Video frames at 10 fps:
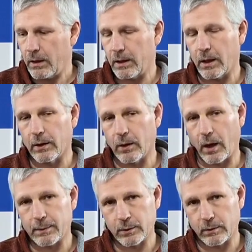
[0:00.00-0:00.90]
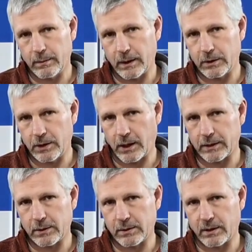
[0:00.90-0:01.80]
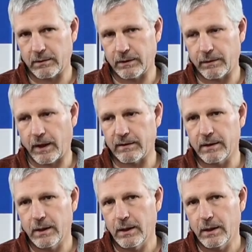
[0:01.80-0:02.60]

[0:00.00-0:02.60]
The other option would be a GI 275.